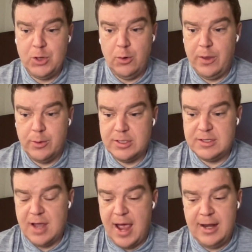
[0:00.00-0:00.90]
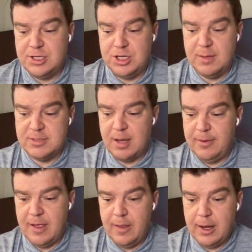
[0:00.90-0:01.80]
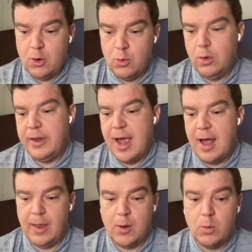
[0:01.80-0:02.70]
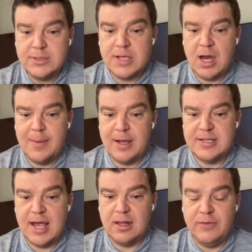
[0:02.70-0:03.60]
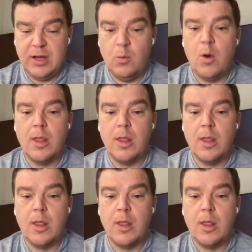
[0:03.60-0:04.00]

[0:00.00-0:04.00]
I had a GM tell me that like, cool, yeah, like we'll talk about Zach LaVine.